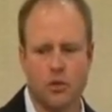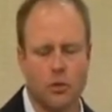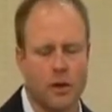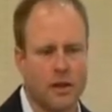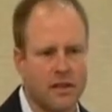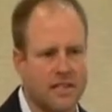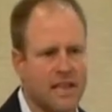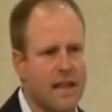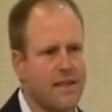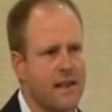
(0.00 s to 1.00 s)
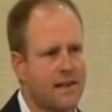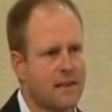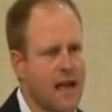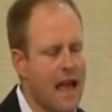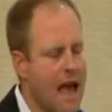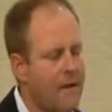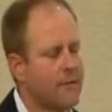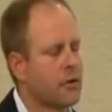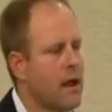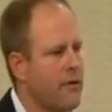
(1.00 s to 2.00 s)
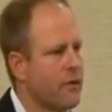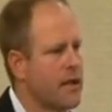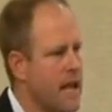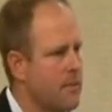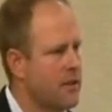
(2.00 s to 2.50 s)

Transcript: to say this after every